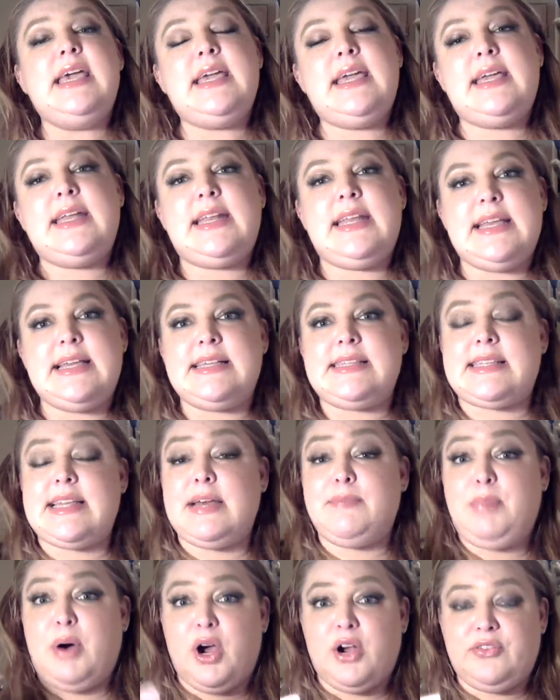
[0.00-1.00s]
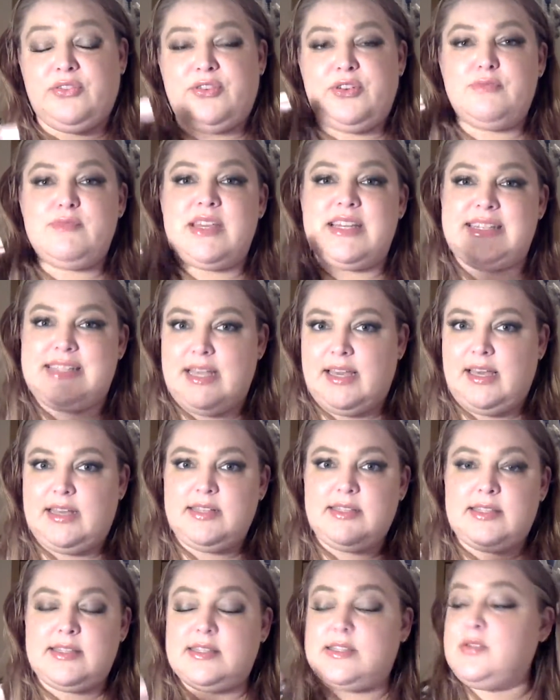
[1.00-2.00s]
it is a perfume
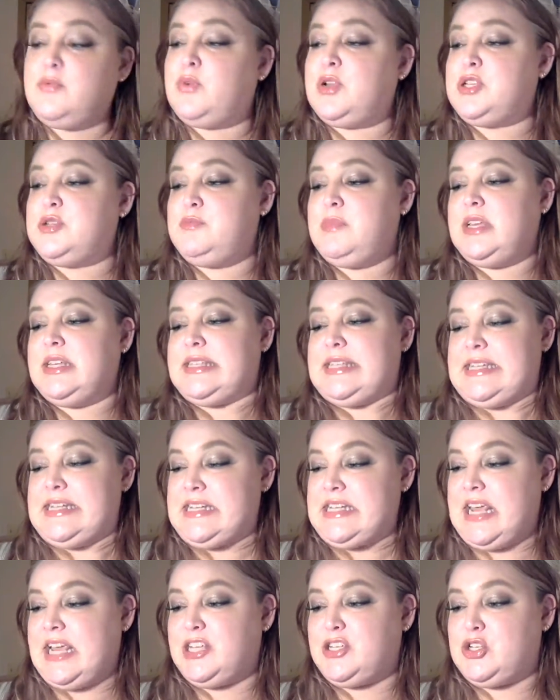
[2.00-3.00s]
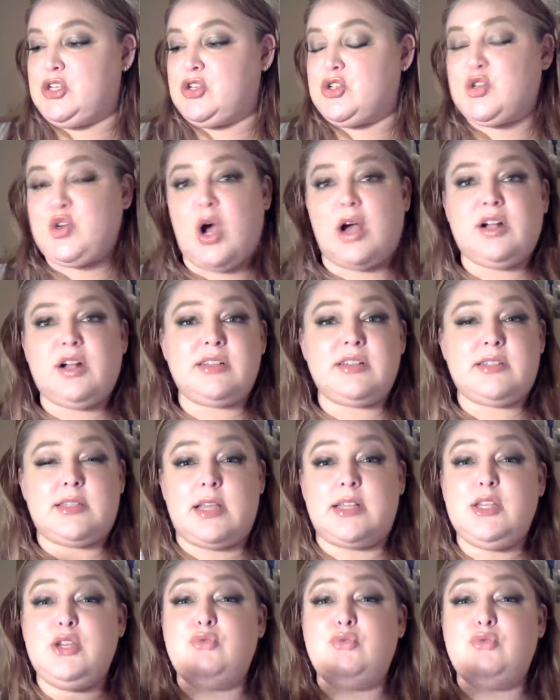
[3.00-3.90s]
intense, which means it's a stronger scent.